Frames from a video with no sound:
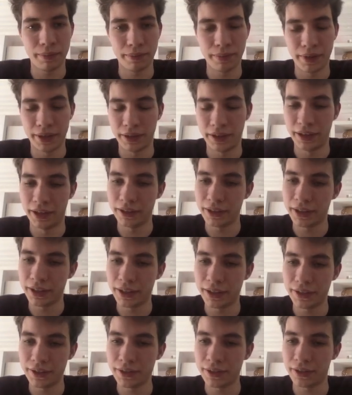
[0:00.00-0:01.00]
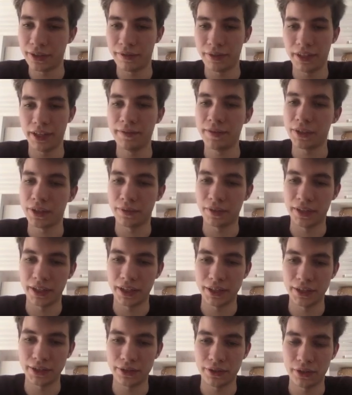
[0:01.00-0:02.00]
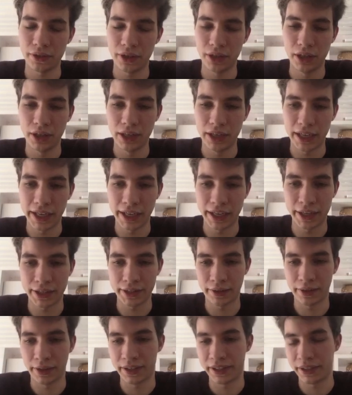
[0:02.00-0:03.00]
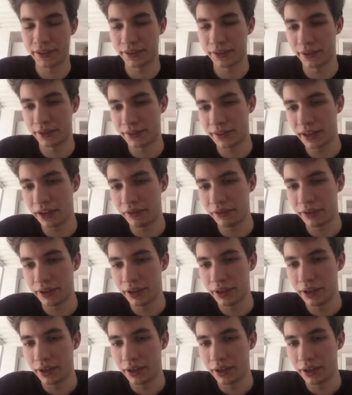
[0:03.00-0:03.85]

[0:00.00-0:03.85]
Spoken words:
But the idea is if the inverse of a tensor acts on the tensor itself,